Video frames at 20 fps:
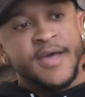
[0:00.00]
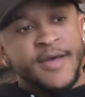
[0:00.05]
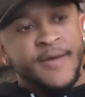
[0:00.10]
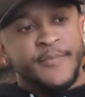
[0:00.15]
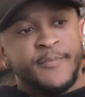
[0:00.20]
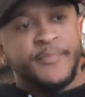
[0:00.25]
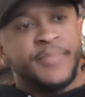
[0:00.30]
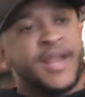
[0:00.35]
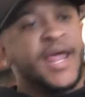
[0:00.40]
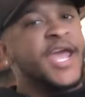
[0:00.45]

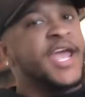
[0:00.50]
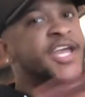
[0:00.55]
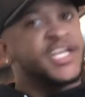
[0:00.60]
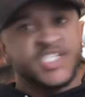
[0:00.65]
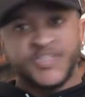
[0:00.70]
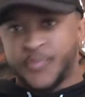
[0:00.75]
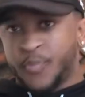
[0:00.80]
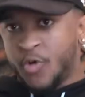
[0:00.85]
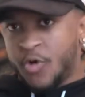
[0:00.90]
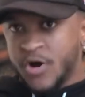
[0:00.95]
playing
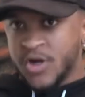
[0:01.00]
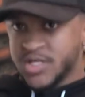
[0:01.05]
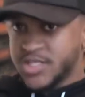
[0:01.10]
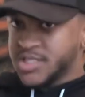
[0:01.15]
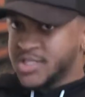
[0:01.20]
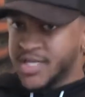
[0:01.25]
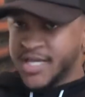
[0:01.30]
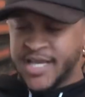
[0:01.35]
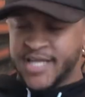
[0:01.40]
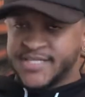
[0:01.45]
sports
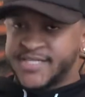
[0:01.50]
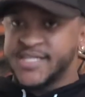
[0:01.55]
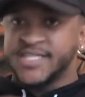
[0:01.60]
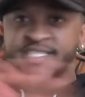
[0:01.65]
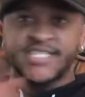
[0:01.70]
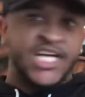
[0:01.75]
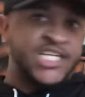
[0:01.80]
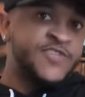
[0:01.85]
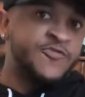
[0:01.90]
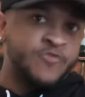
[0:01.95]
and
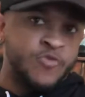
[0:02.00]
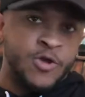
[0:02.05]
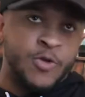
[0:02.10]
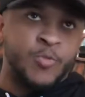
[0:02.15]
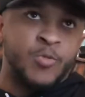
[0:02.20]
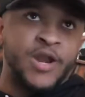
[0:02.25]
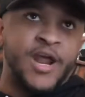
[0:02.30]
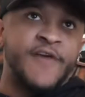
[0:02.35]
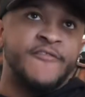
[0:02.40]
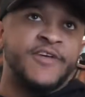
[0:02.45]
successful in
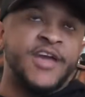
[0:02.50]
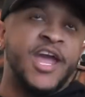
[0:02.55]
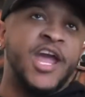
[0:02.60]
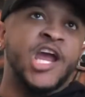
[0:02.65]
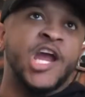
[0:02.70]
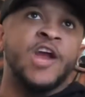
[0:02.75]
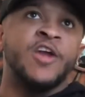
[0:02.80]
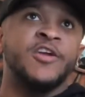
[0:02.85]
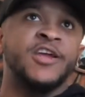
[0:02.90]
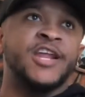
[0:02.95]
whatever
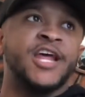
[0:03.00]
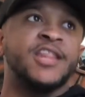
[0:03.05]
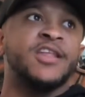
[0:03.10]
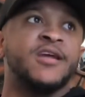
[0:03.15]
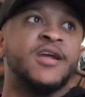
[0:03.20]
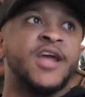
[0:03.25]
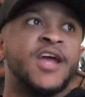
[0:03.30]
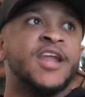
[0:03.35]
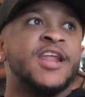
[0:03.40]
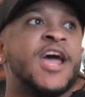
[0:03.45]
area that they're
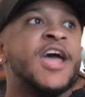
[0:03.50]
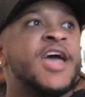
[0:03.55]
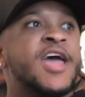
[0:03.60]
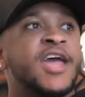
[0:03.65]
in.